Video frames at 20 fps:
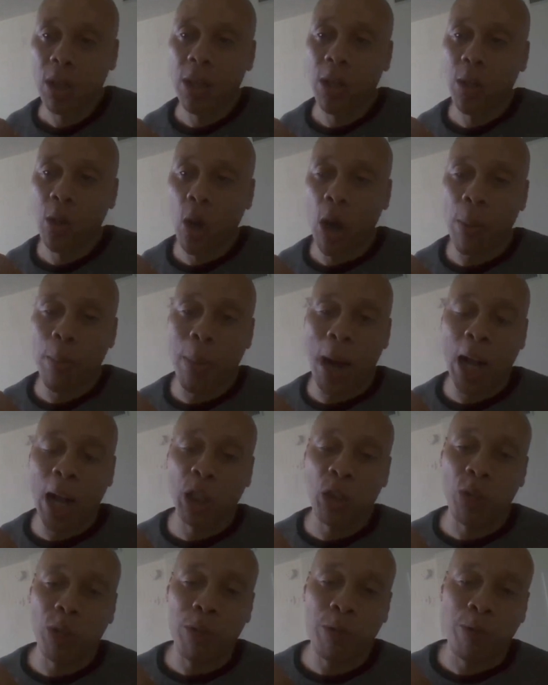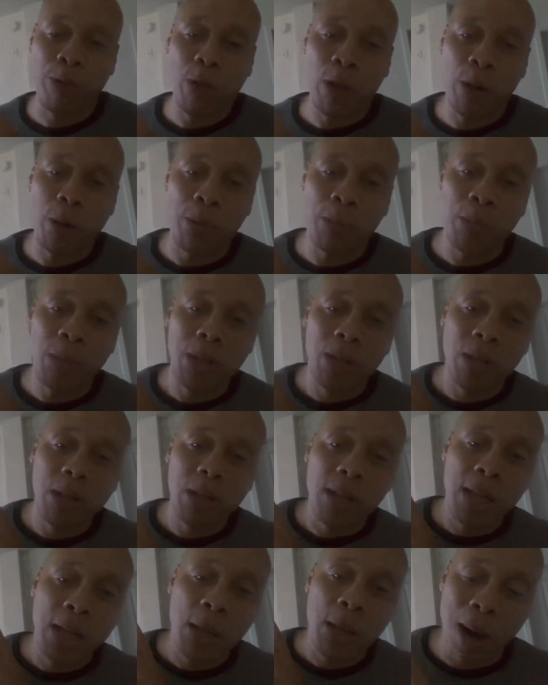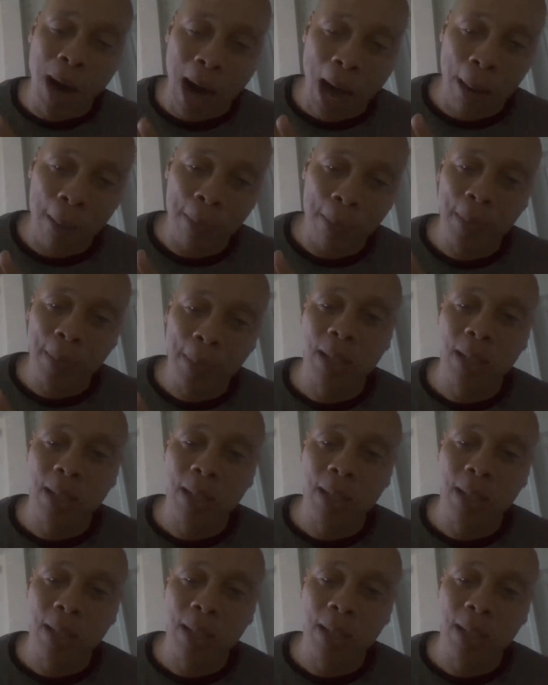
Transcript: you know, a mantra from hip hop,